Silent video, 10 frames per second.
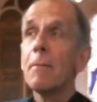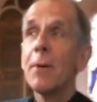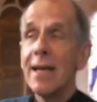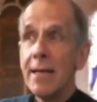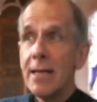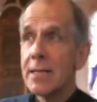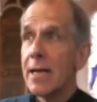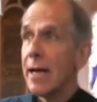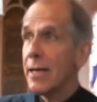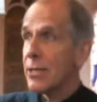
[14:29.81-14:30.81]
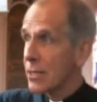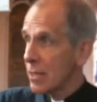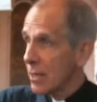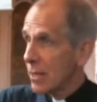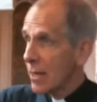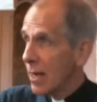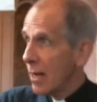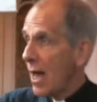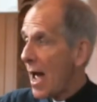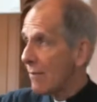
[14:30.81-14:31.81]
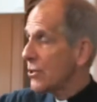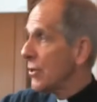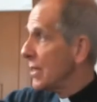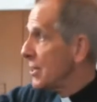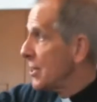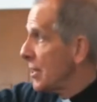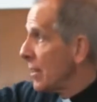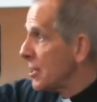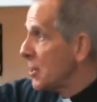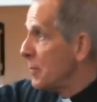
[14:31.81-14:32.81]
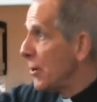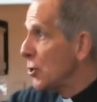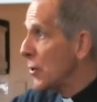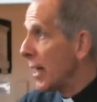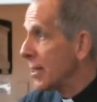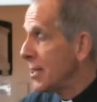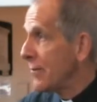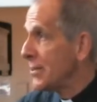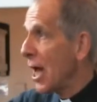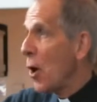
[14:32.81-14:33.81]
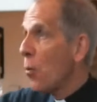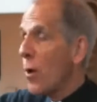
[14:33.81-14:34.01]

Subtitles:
But in this case, it left. So there's still a spiritual activity.